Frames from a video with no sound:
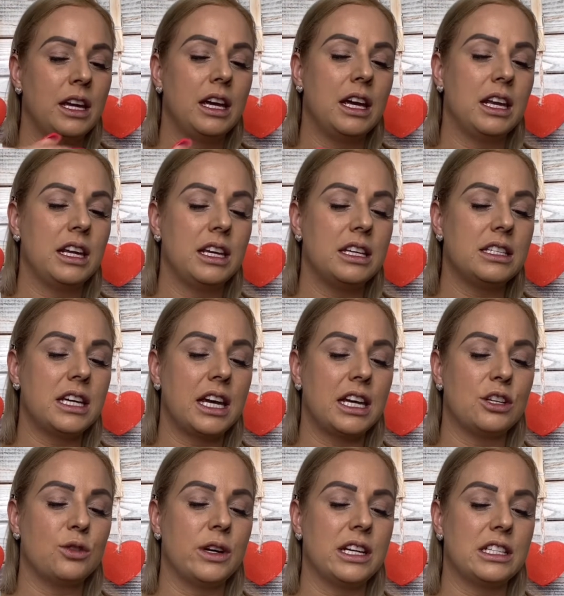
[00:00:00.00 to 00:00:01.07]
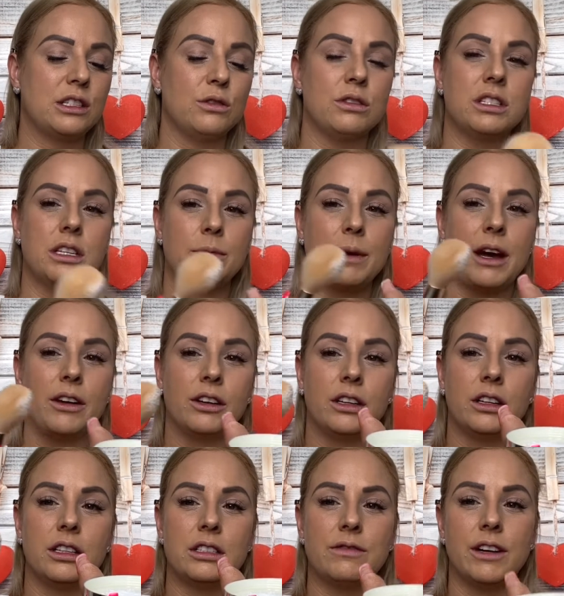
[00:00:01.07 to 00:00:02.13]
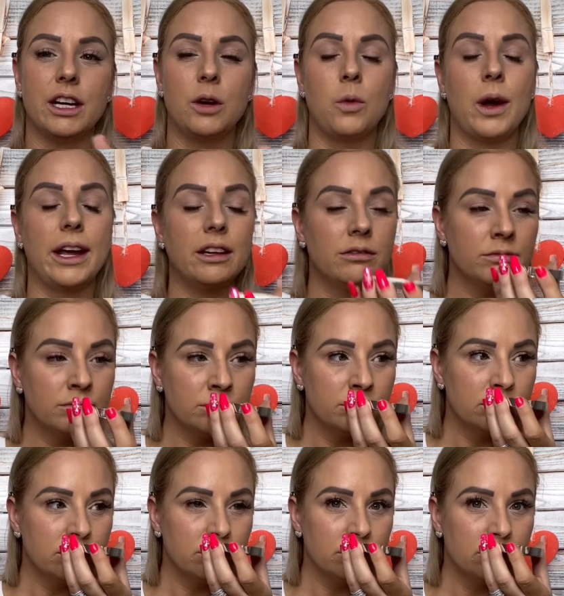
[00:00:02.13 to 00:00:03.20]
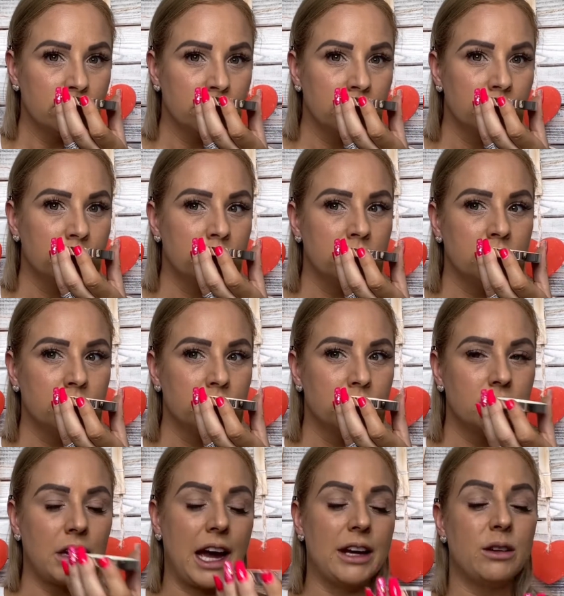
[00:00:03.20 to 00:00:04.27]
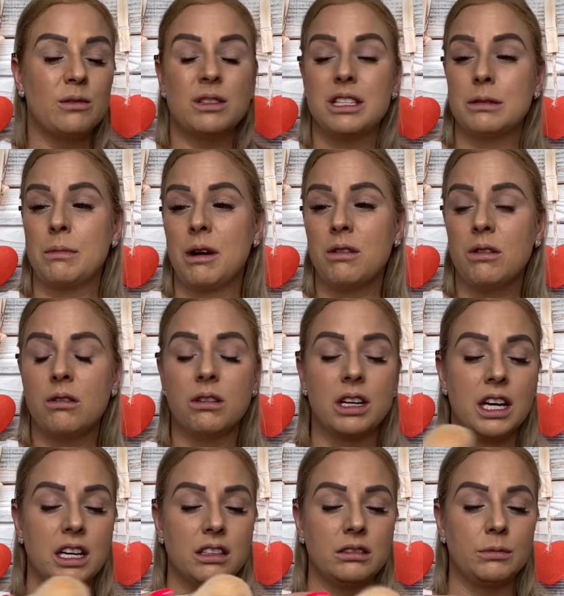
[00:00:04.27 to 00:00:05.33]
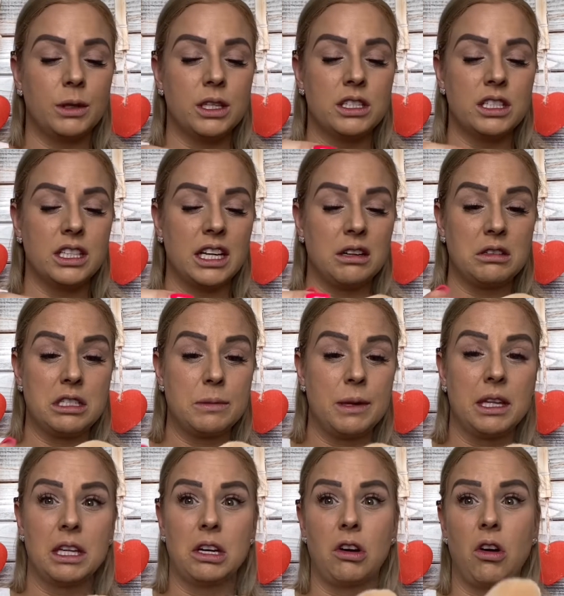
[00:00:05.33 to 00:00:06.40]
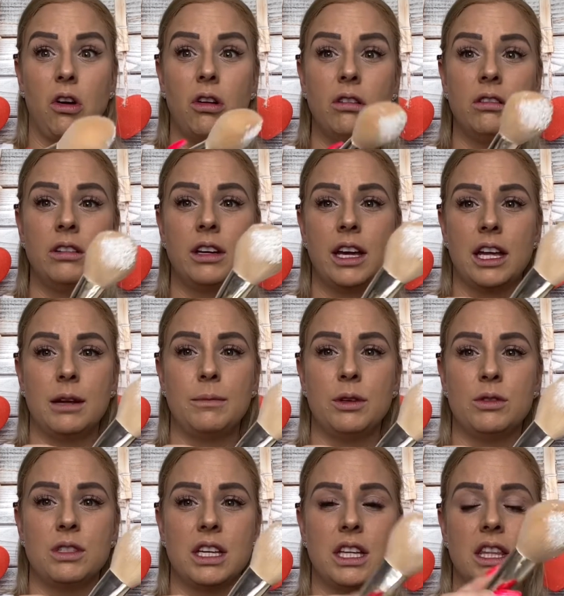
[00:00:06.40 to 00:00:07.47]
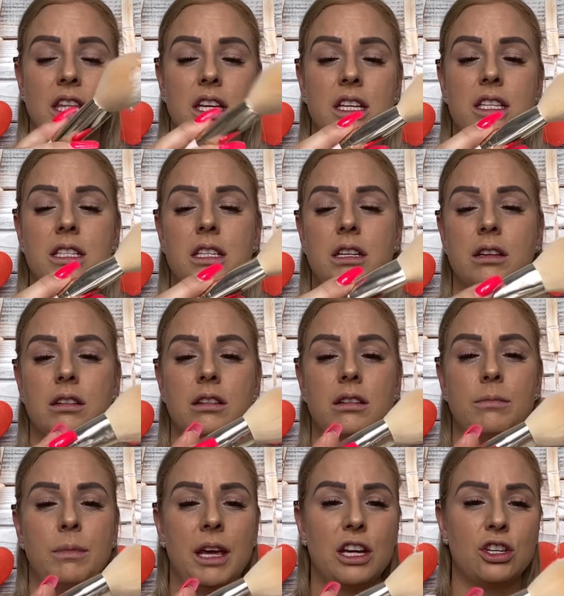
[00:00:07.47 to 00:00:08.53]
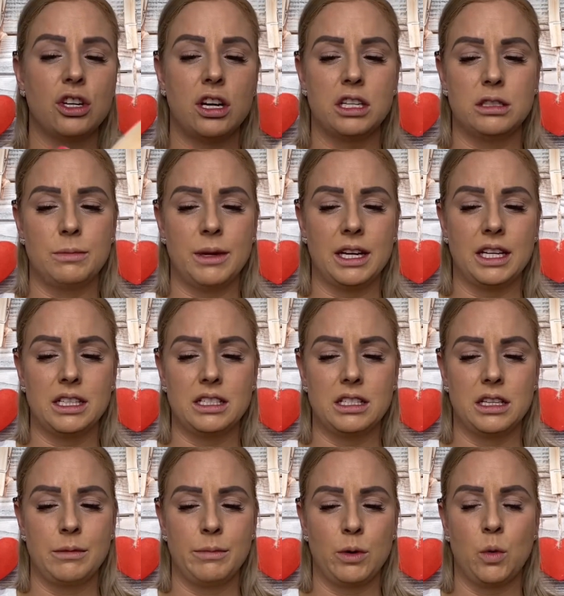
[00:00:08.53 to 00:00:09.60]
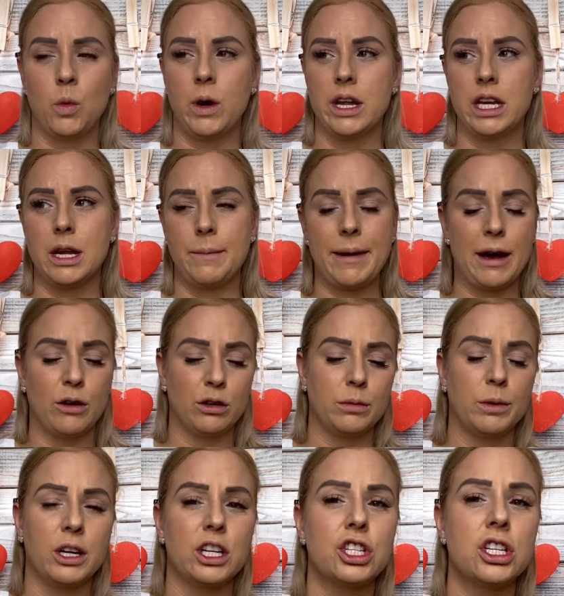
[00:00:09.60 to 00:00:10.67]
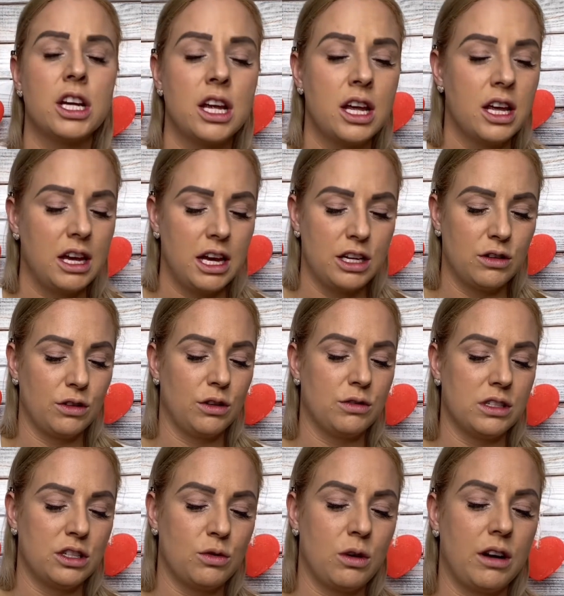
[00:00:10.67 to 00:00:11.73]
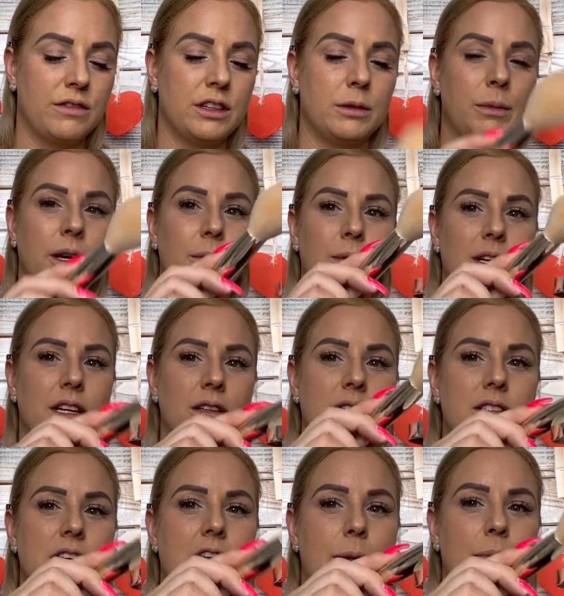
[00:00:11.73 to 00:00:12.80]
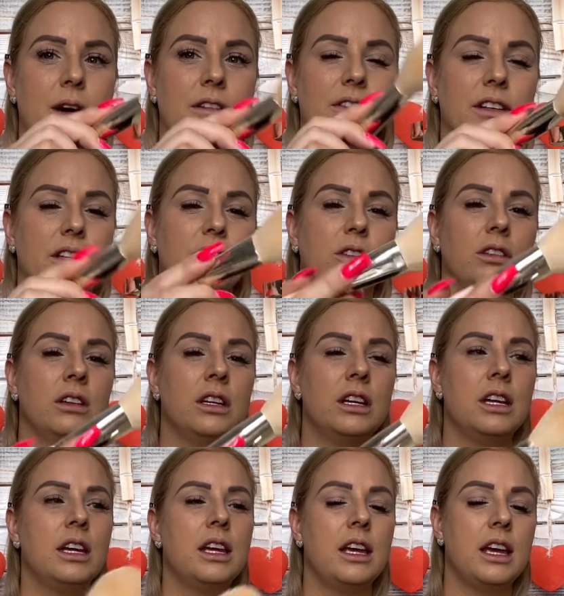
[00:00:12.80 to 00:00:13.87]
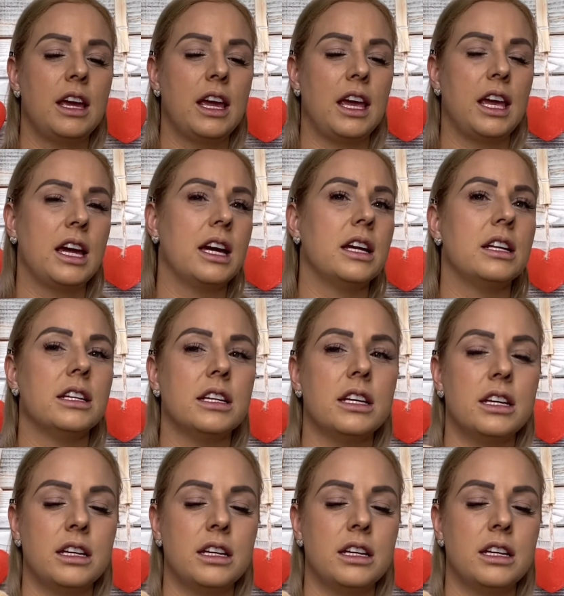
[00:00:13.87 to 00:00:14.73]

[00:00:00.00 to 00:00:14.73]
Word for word: It is a translucent powder. It's very white. I don't smell coconut personally. I don't smell it at all. And I'm using this BH Cosmetics number one powder brush. I don't use it too often, but I'm gonna tap off a little and